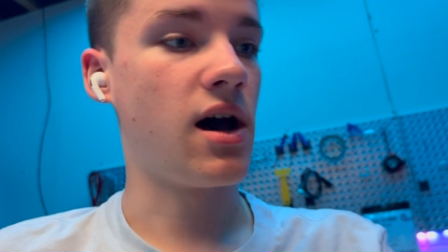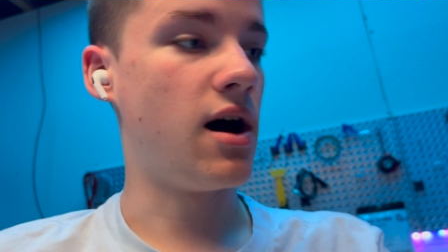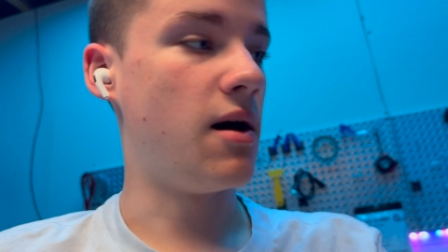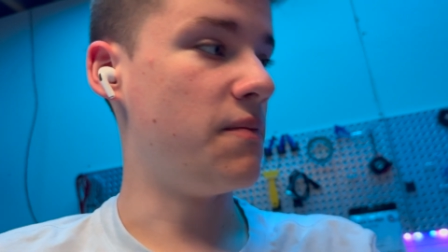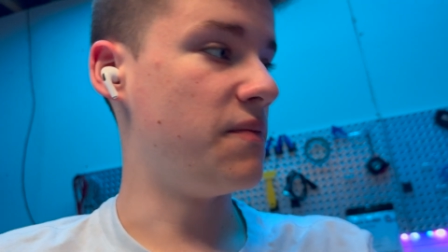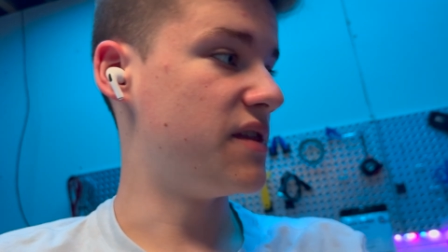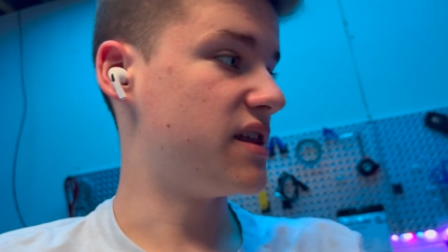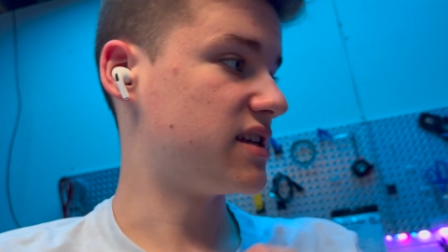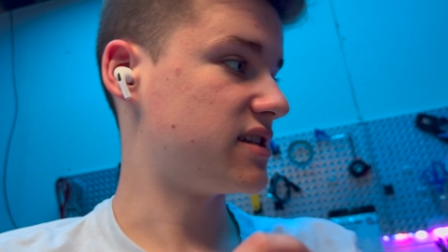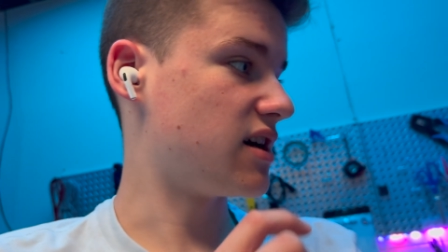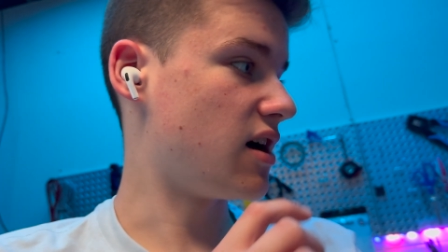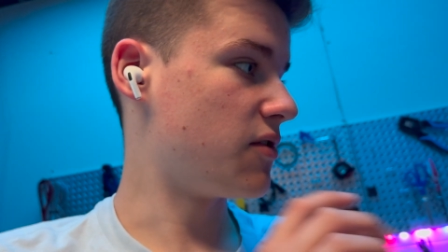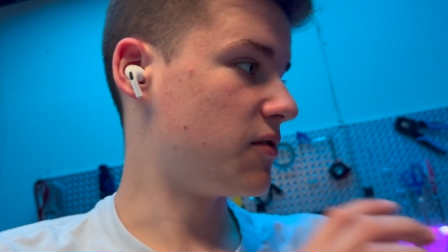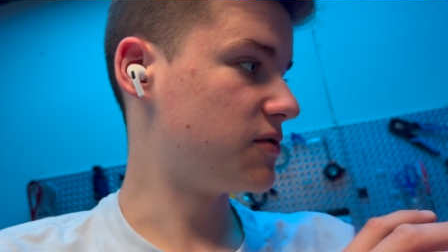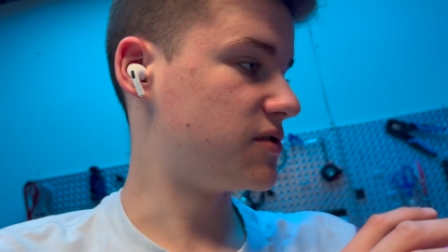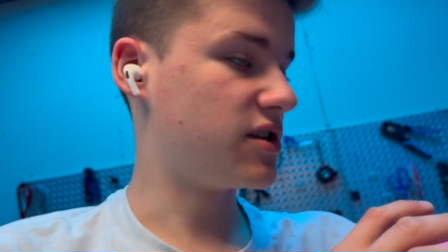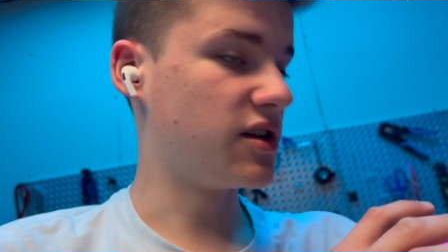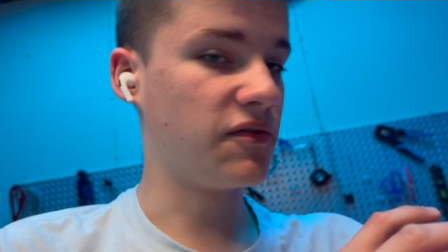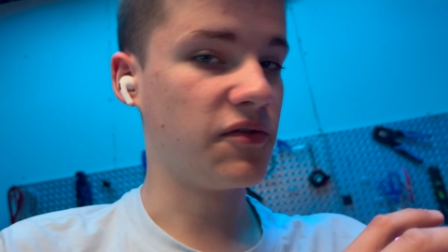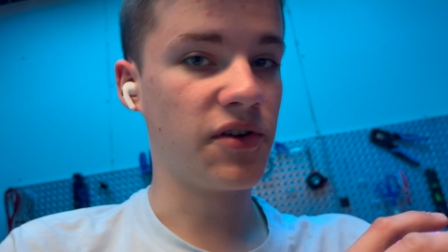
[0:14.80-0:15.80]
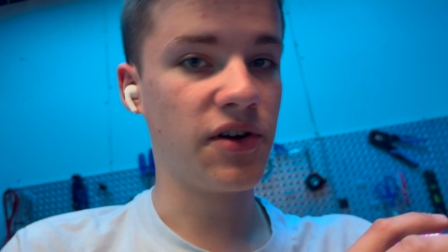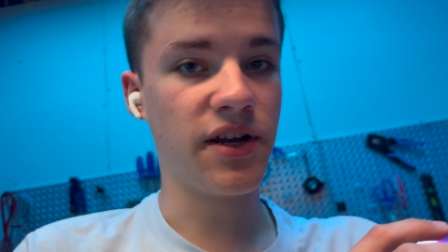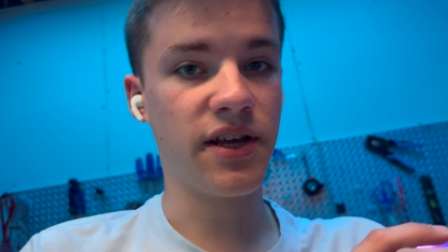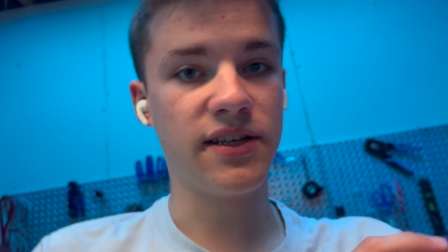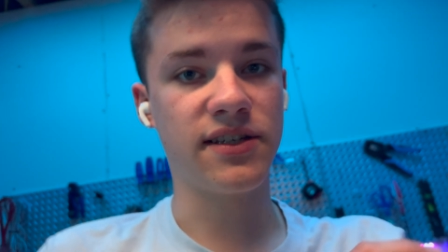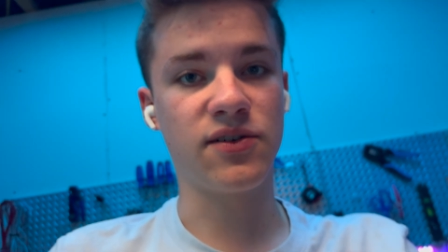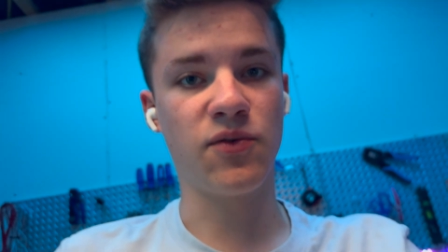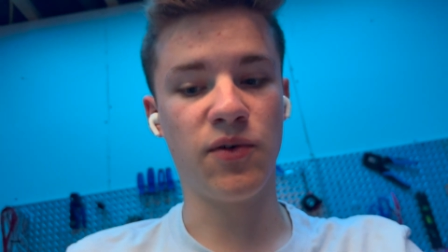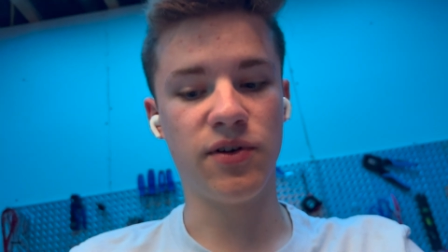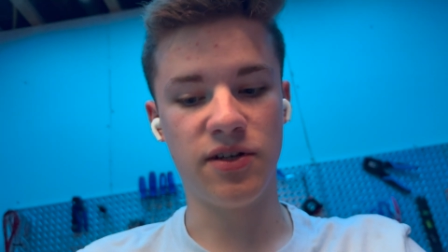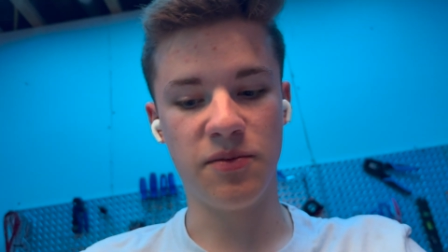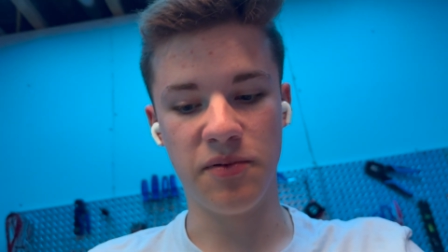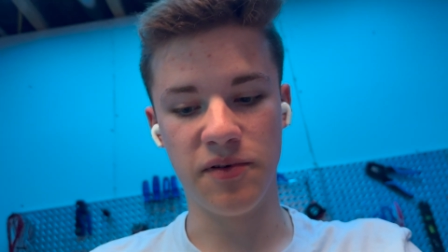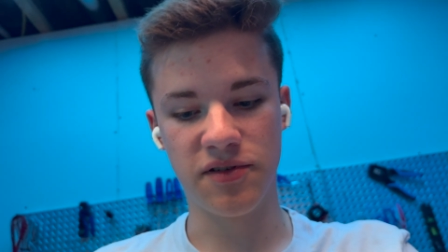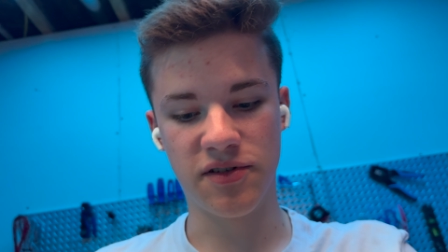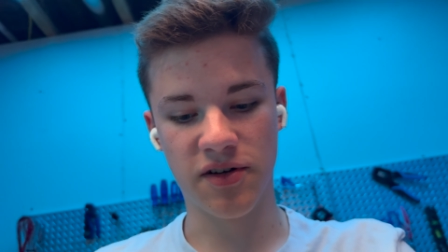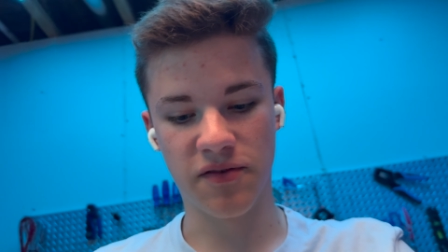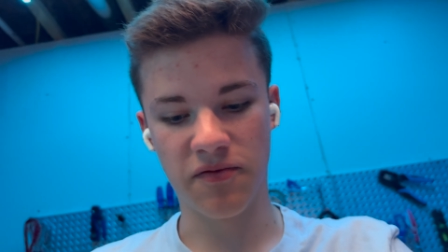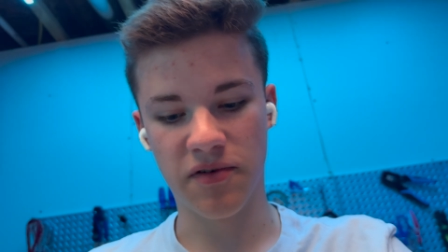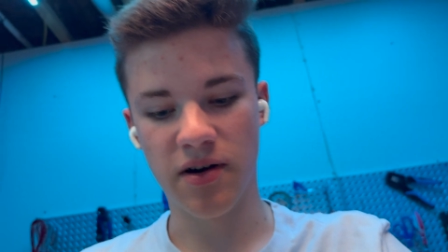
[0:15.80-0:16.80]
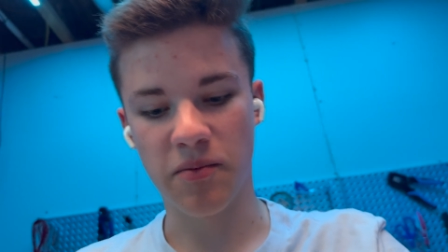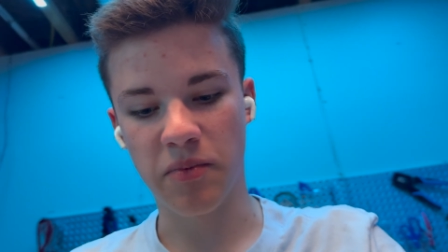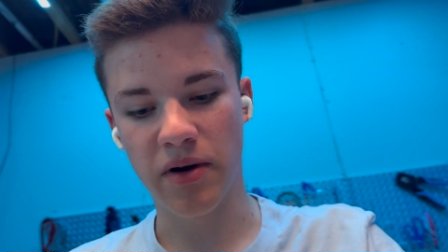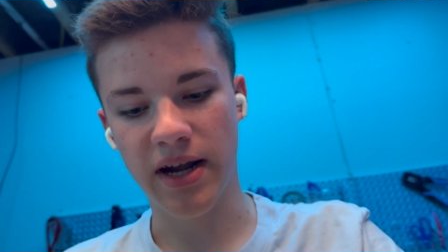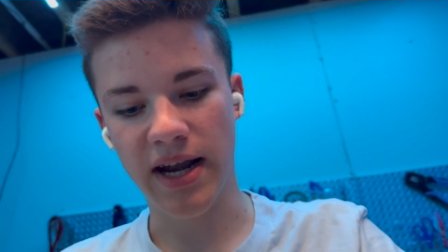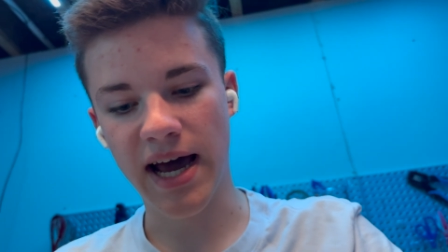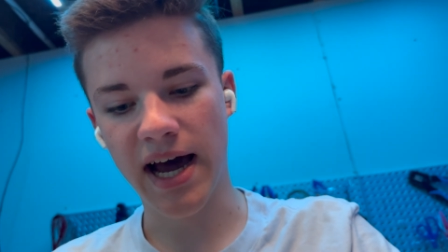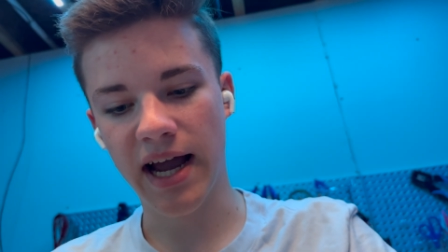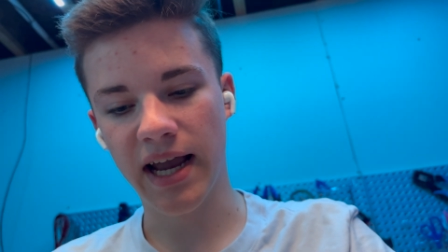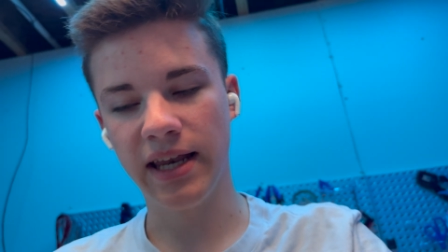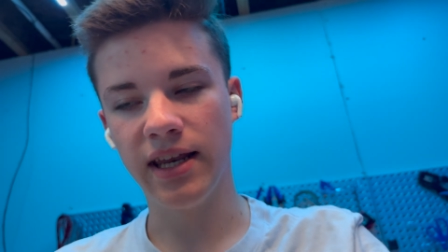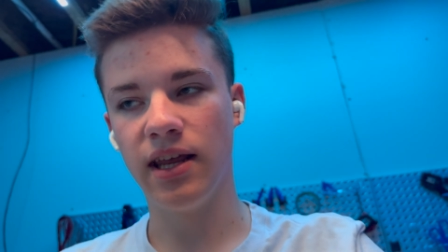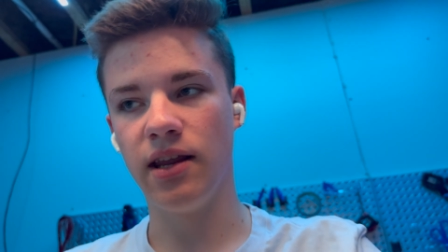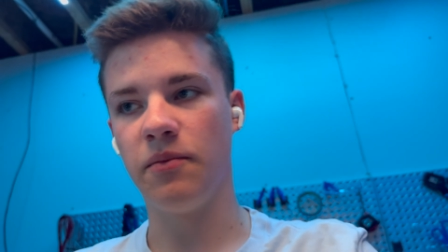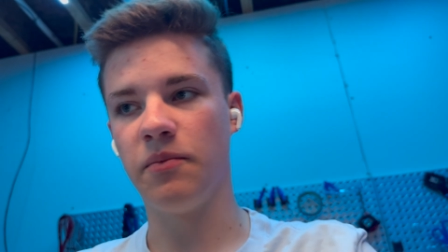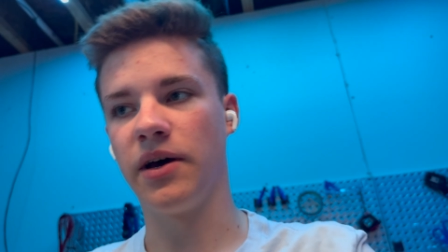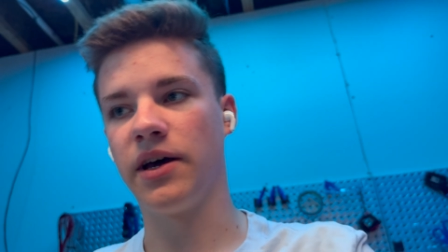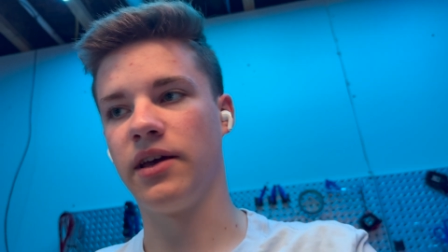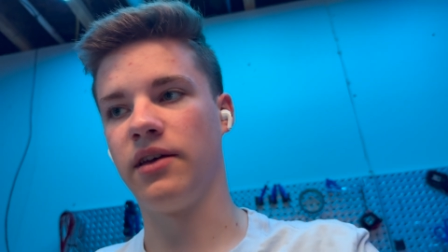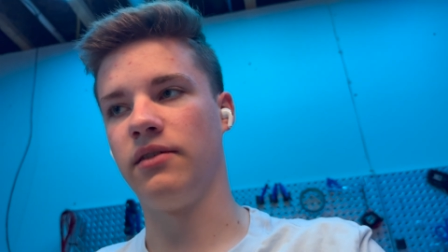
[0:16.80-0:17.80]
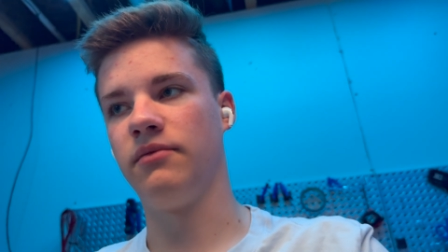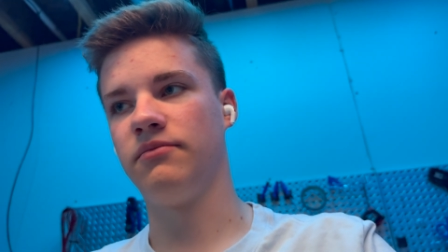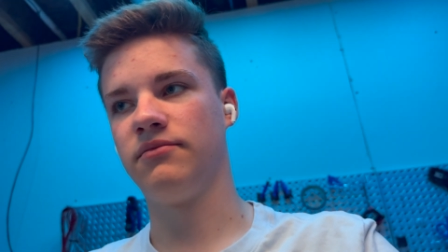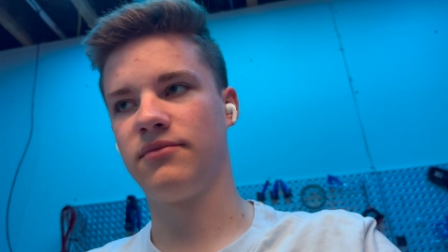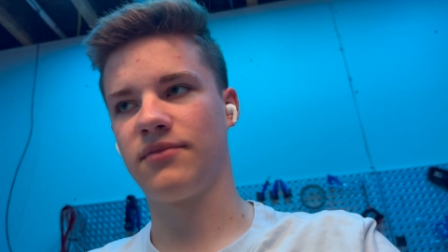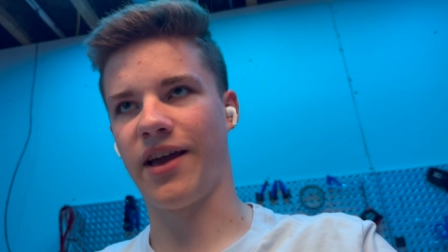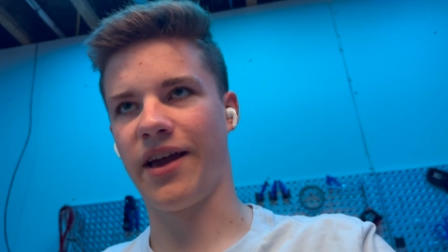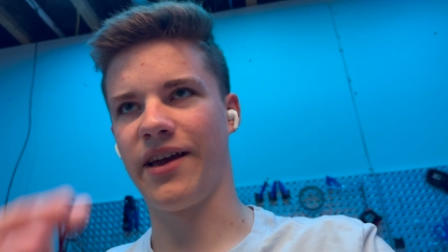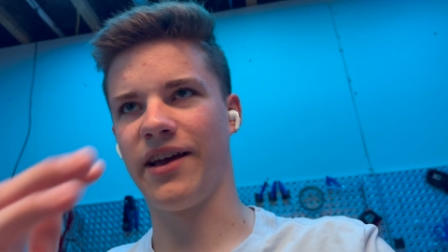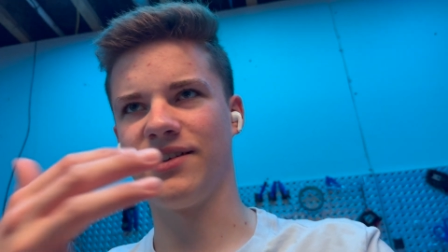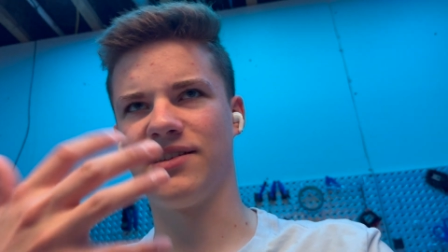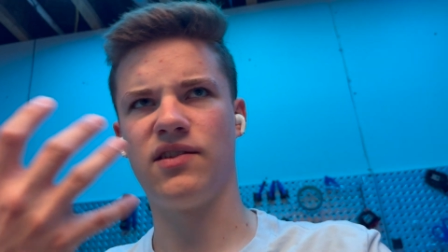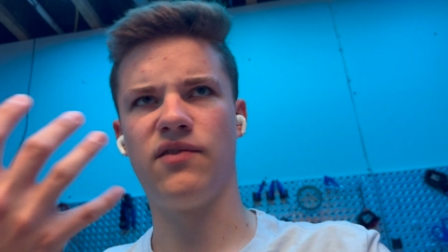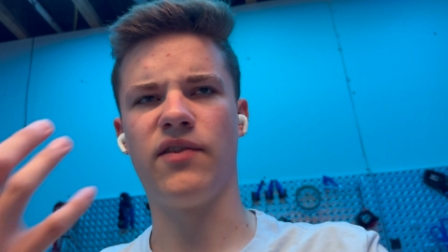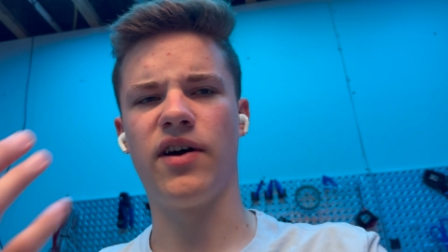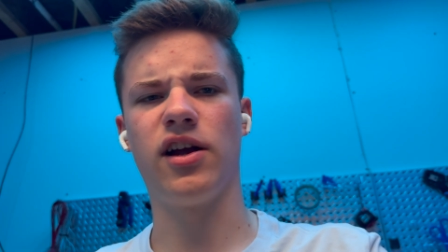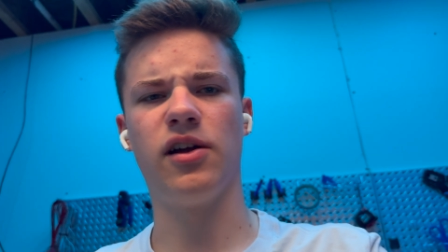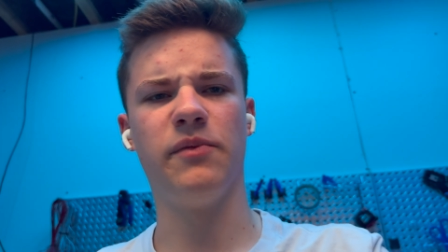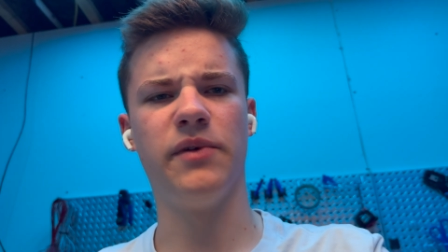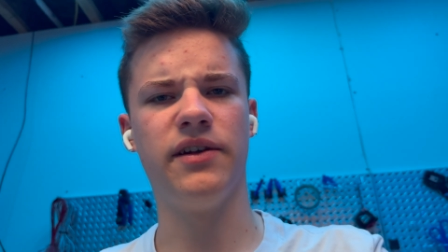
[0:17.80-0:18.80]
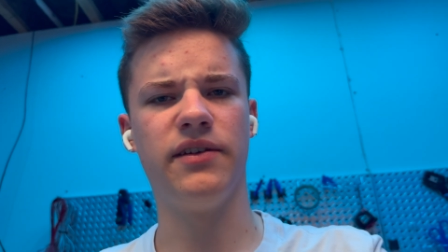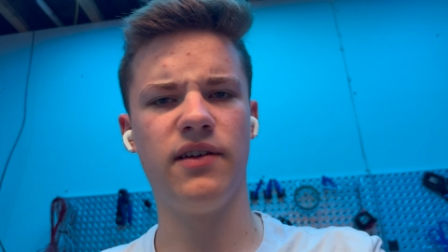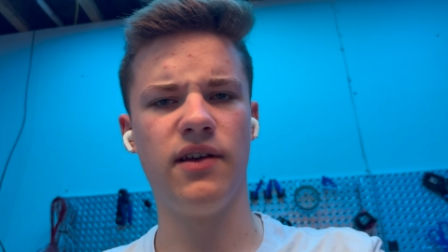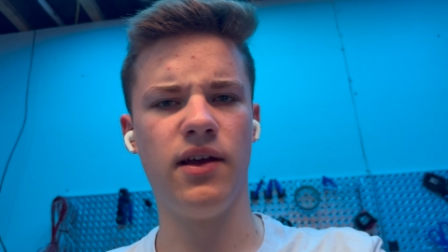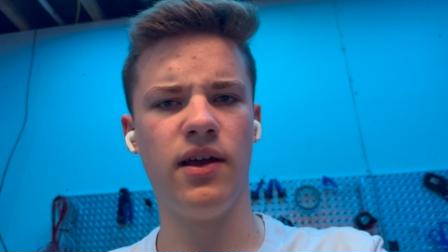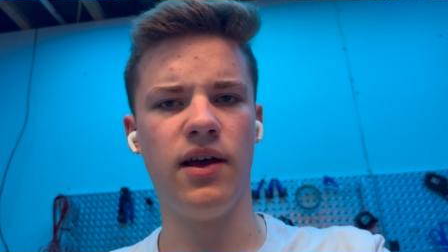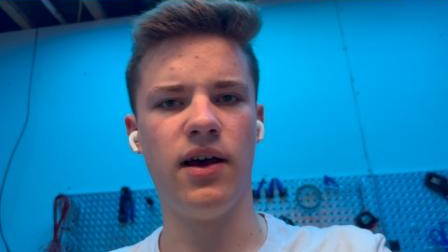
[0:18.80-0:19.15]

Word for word: This other server is going to be server number 9 in my, environment.